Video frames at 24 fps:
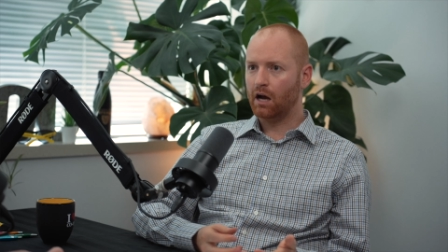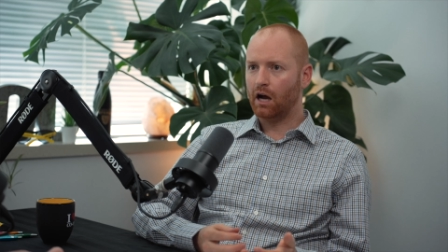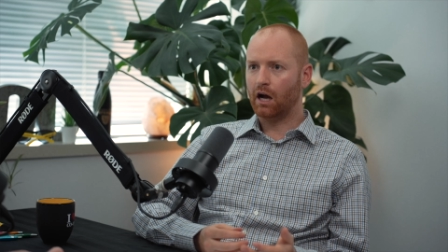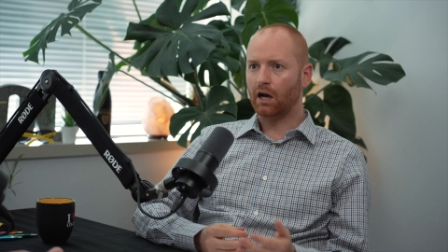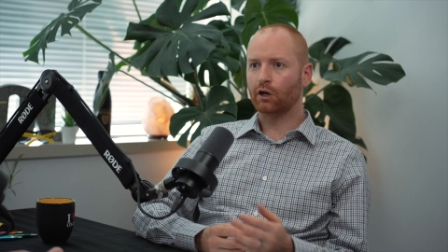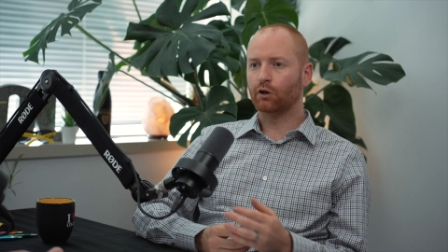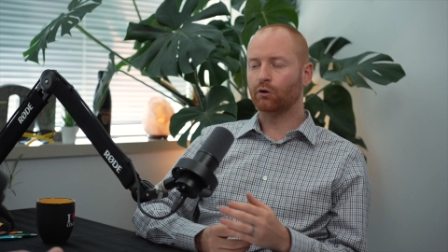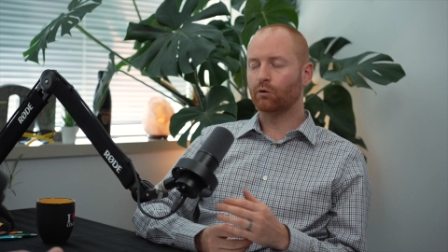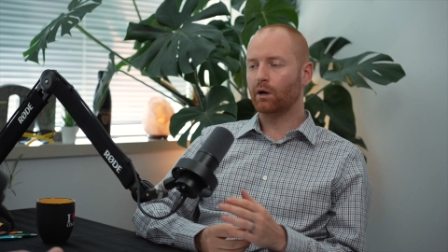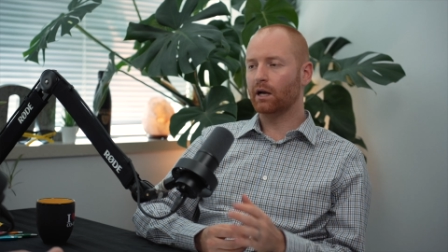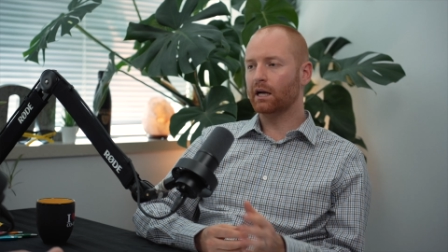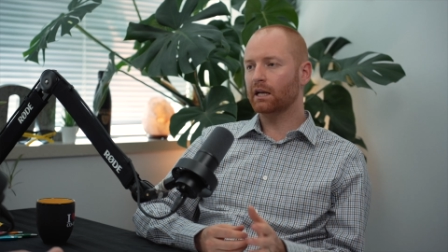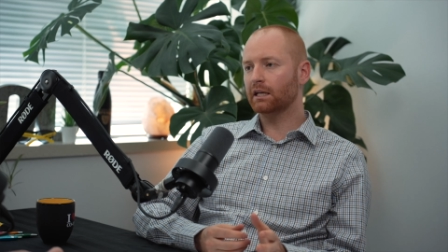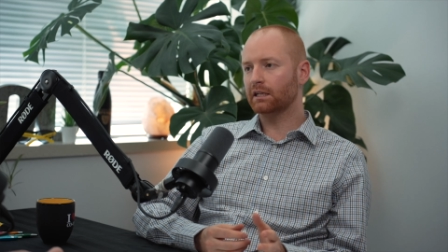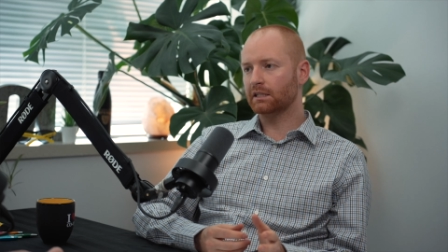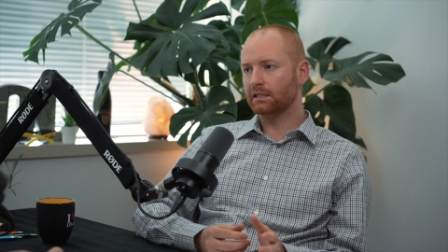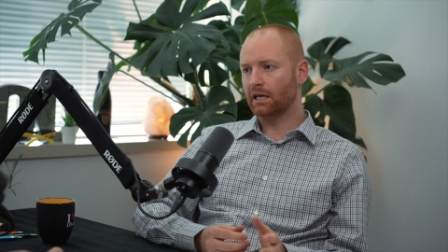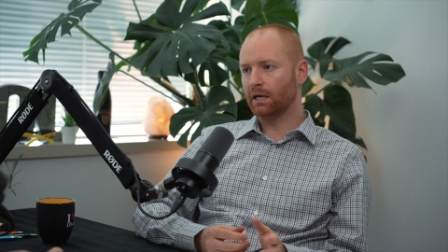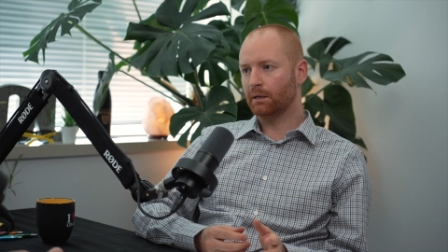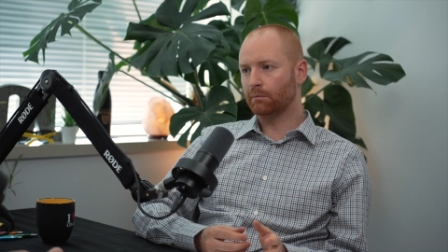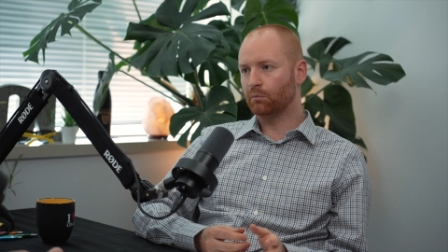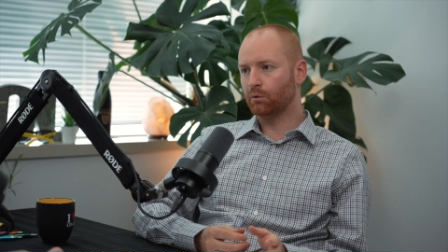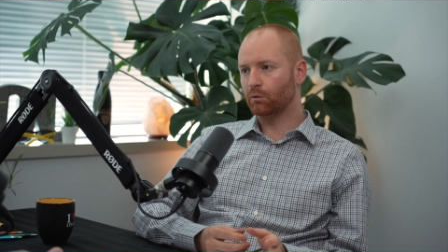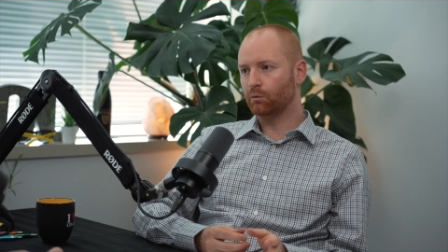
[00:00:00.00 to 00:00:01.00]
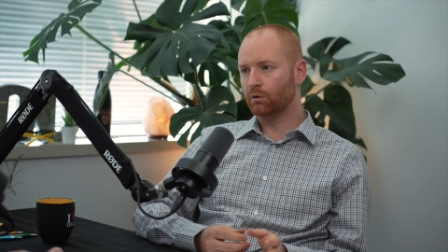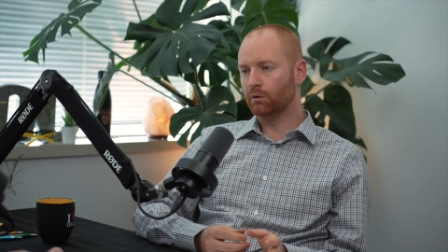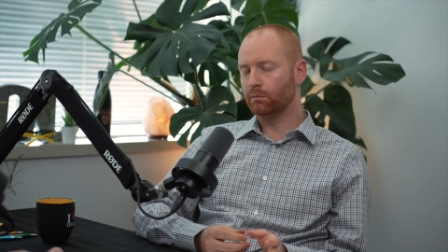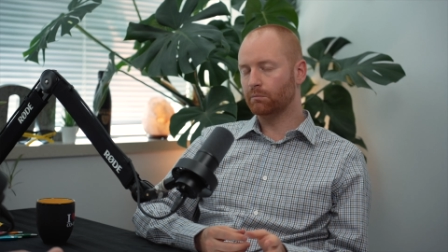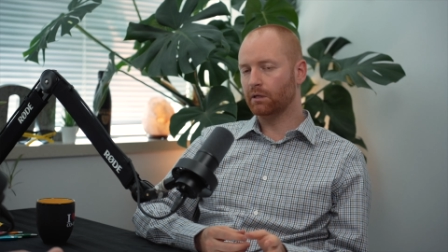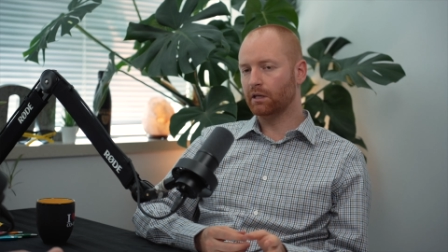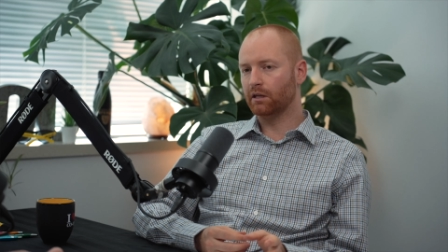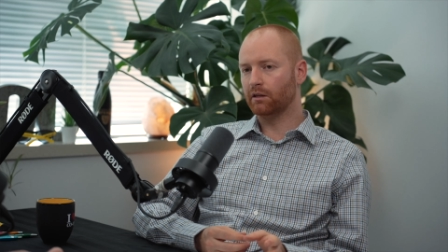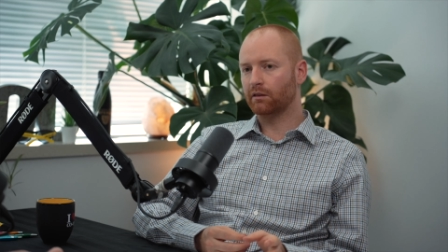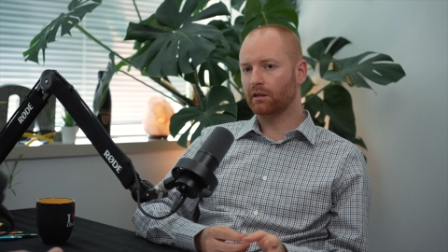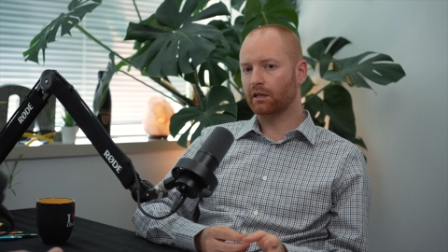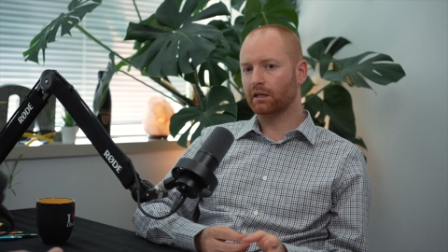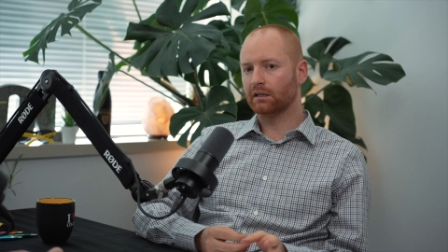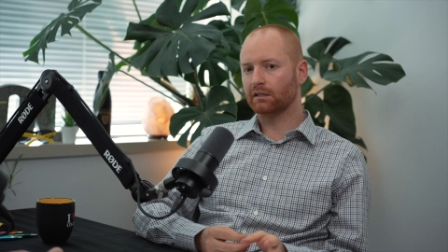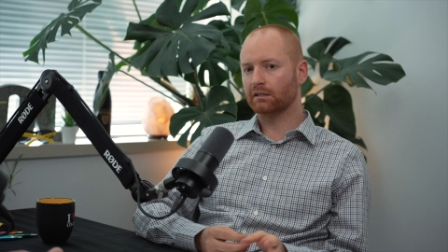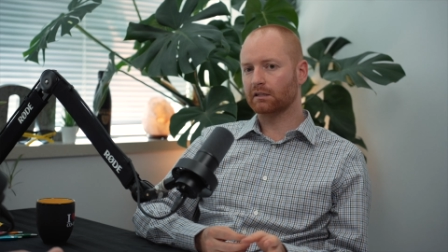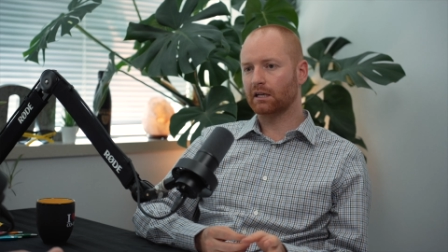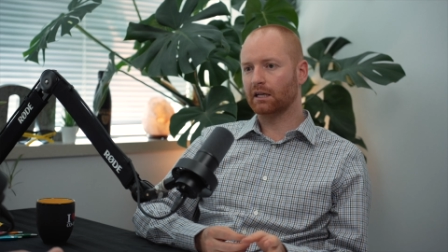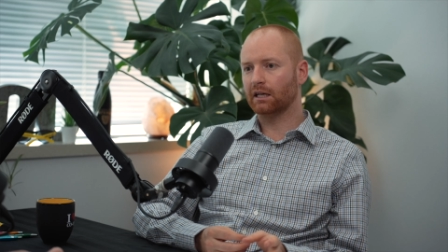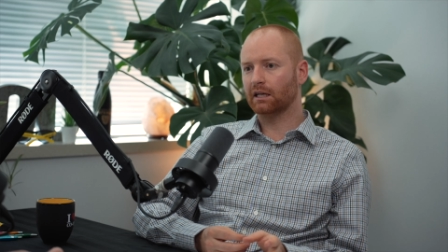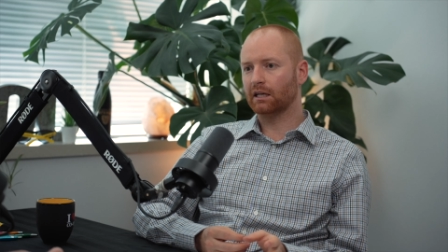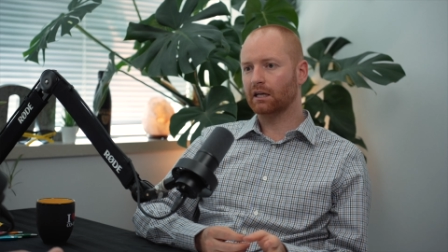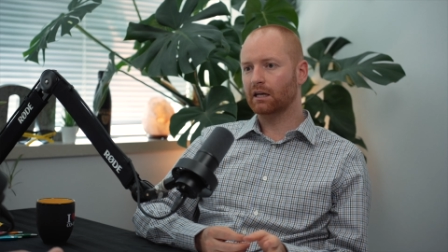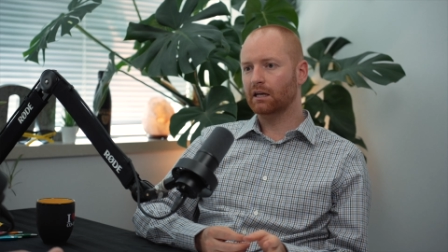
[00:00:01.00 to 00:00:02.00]
A great example would be things
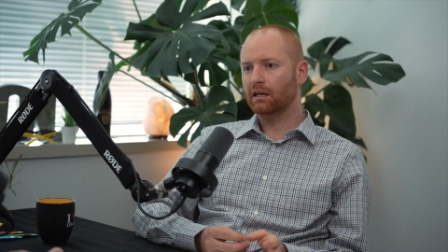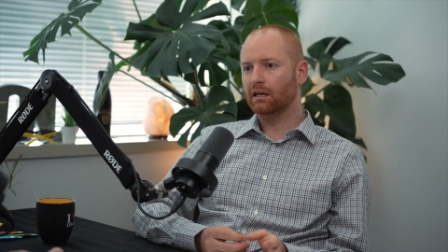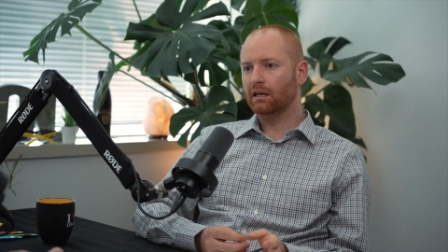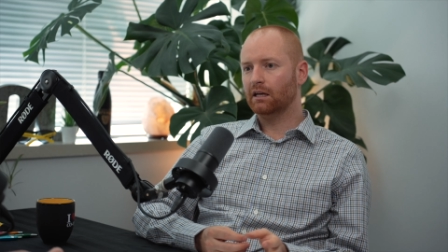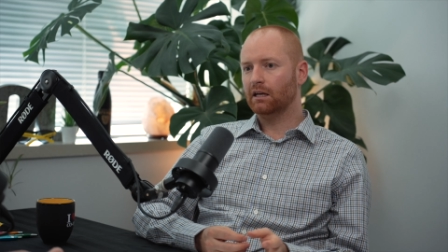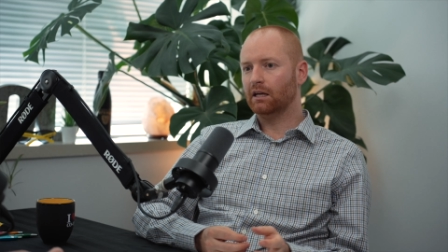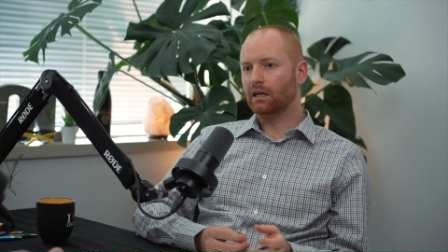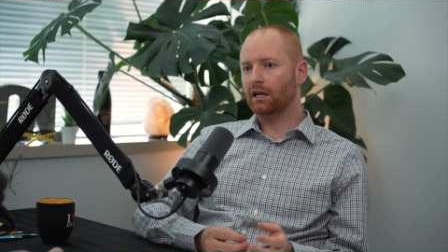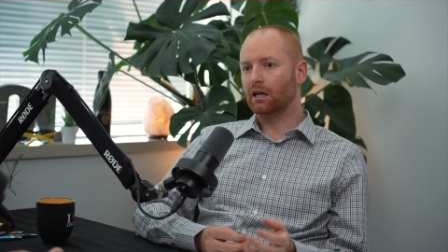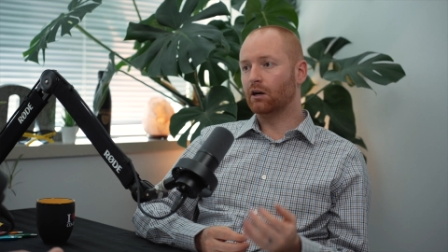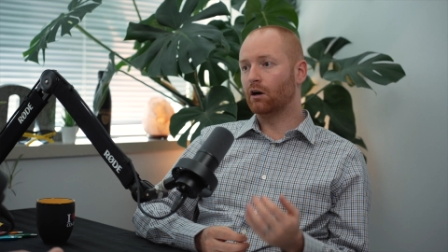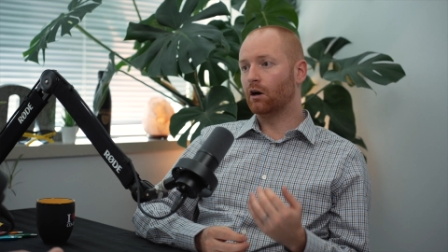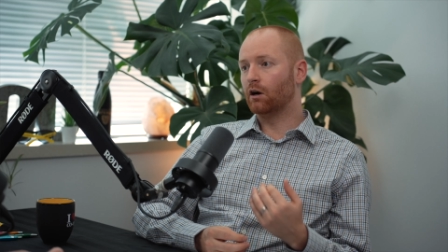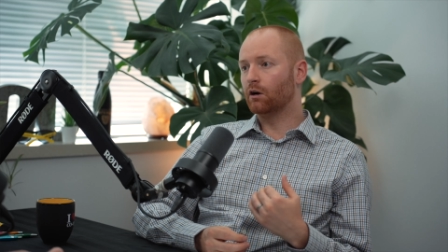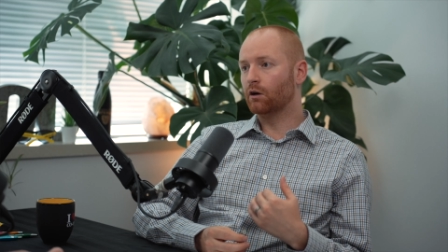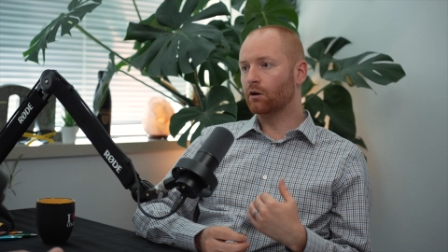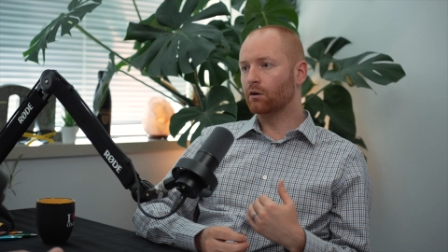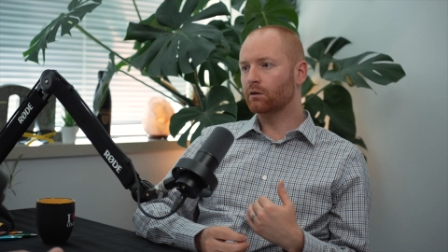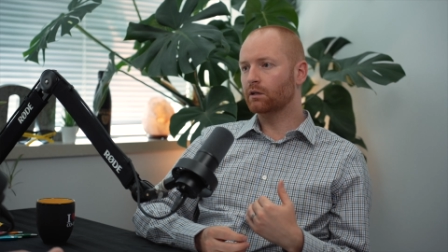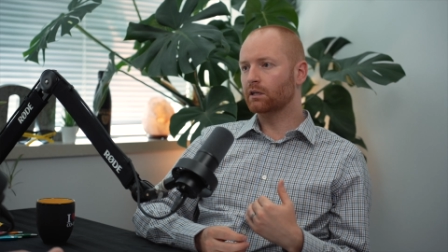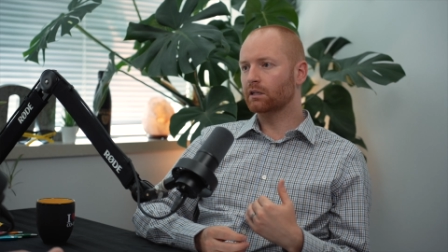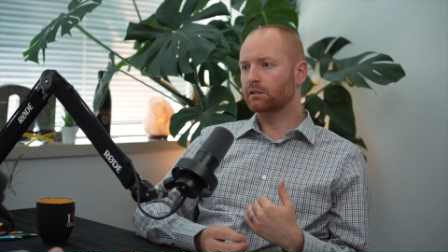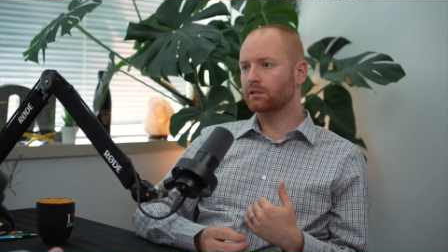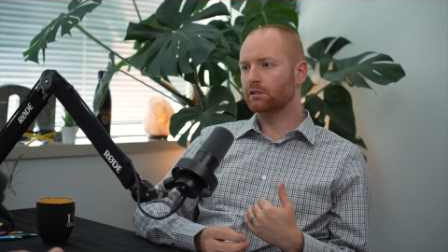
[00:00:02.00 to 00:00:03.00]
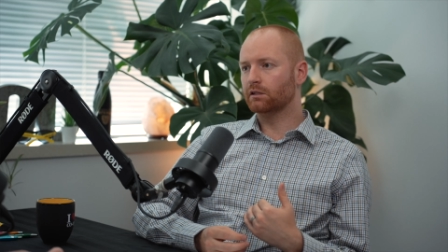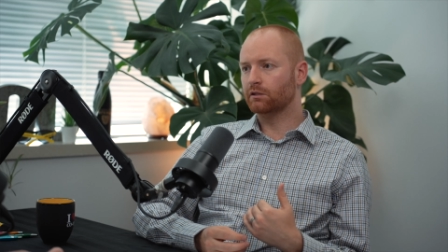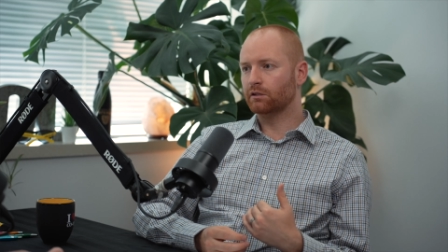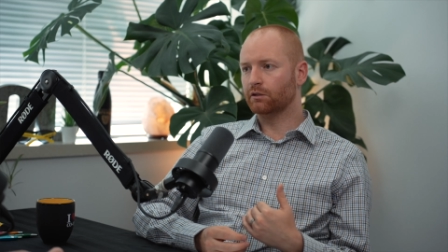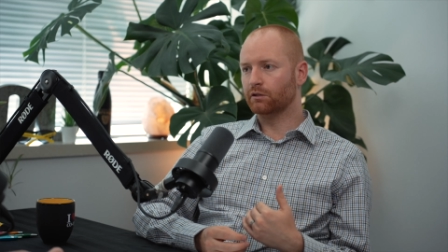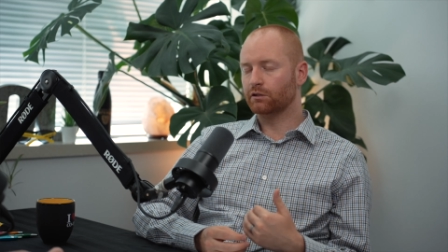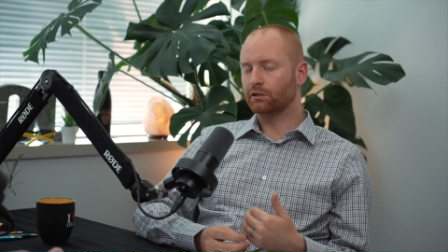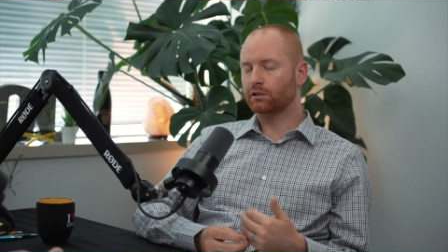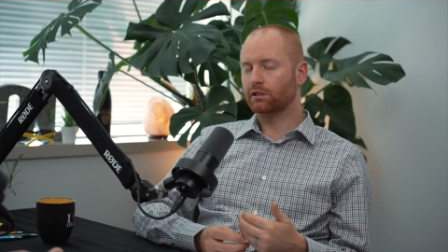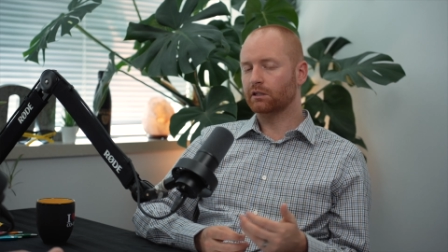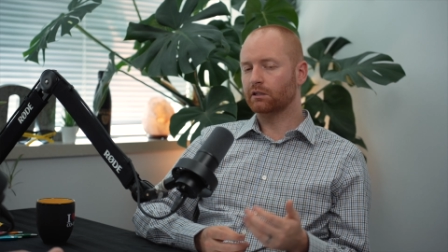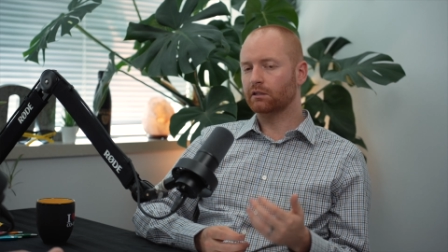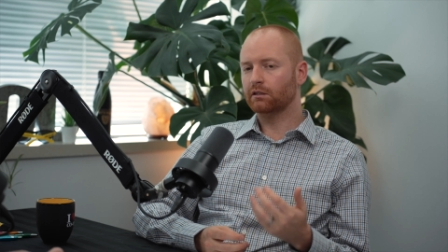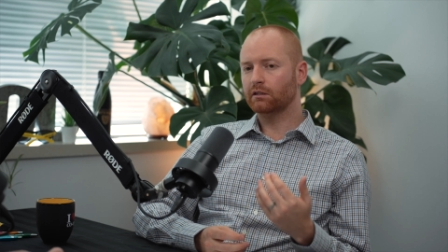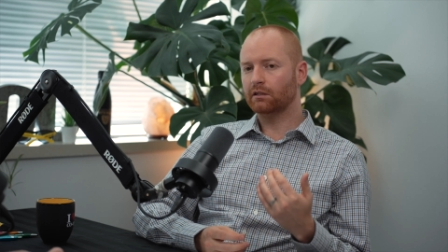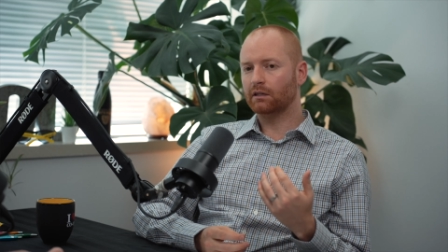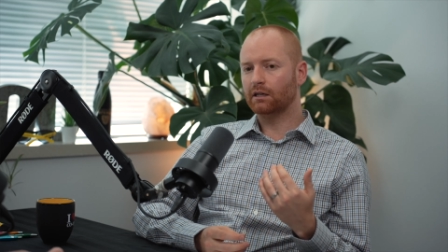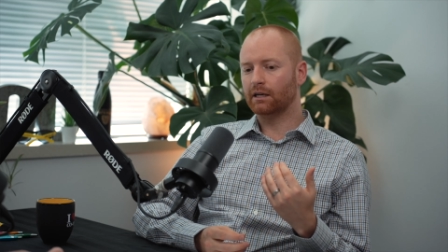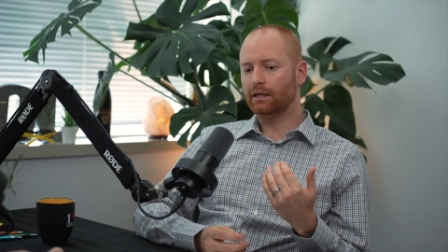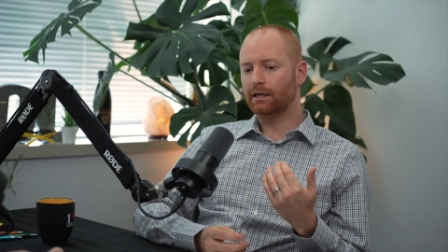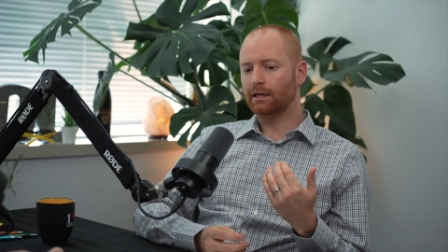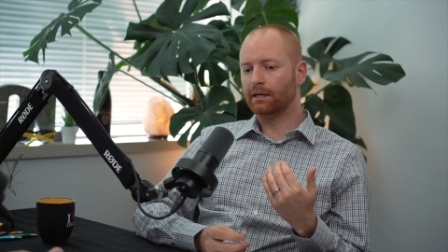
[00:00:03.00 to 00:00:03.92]
like in our own institution,